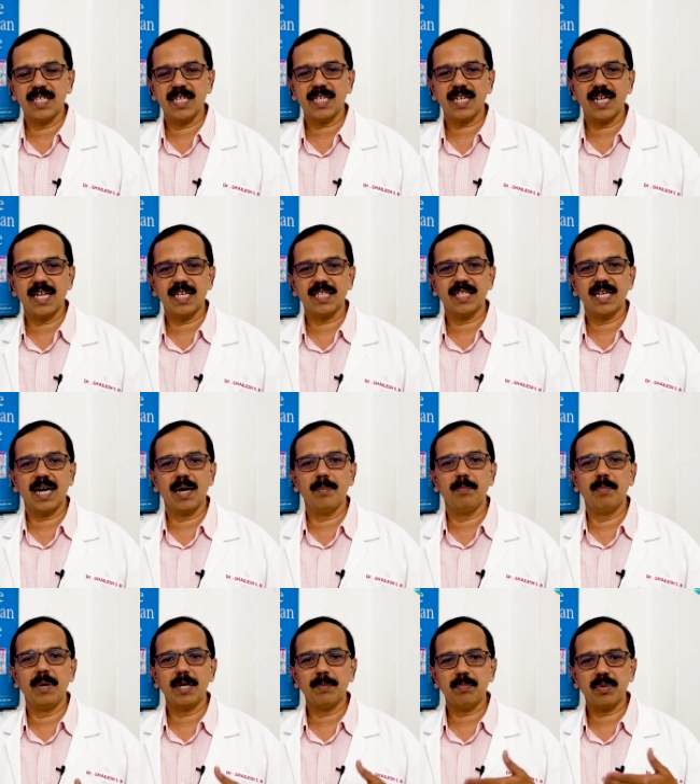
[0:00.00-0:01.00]
Just like the
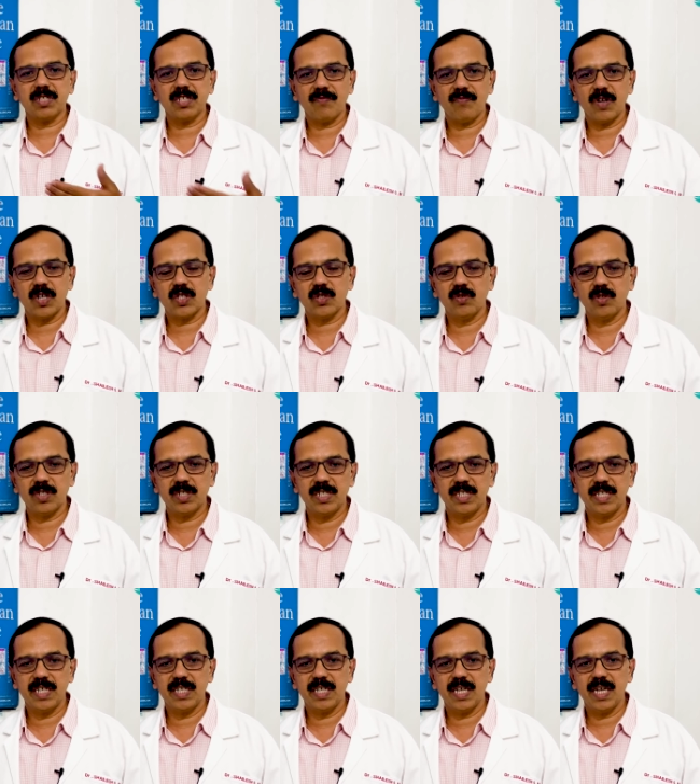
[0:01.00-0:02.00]
blood pressure fluctuation
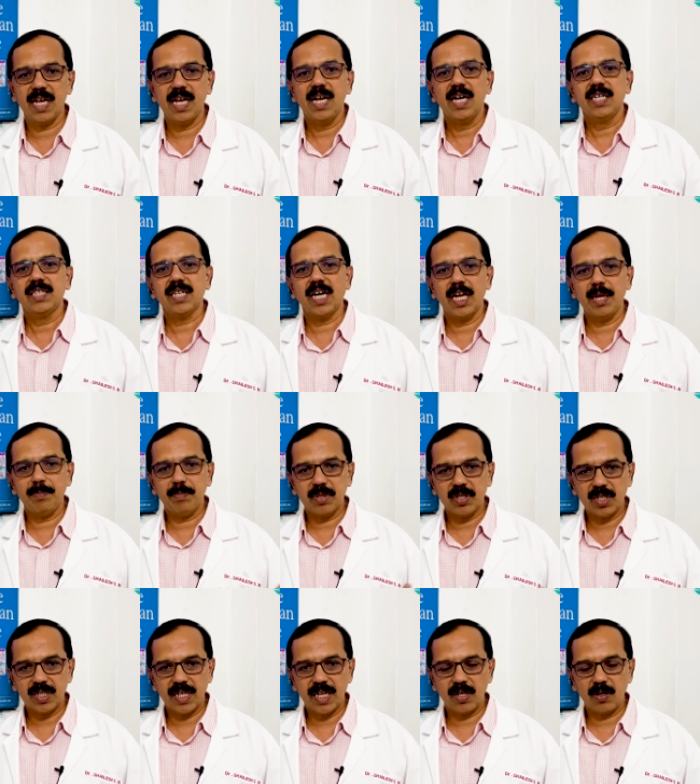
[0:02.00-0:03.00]
in a day, the eye
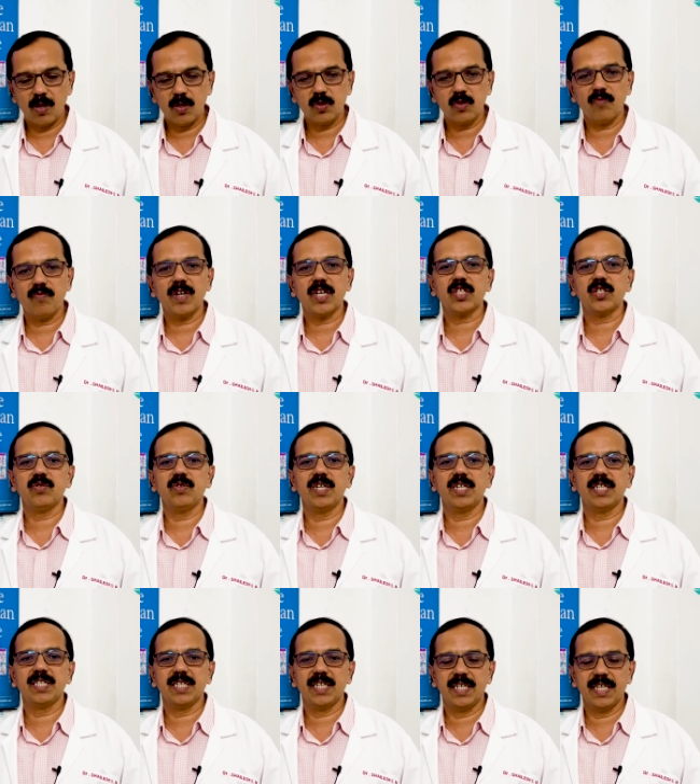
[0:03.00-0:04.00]
pressure can also fluctuate
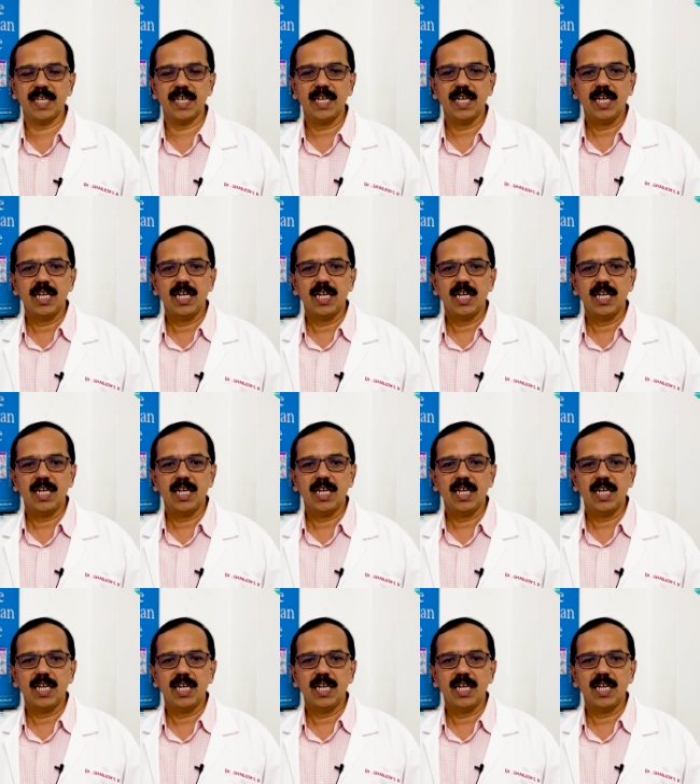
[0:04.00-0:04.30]
in a day.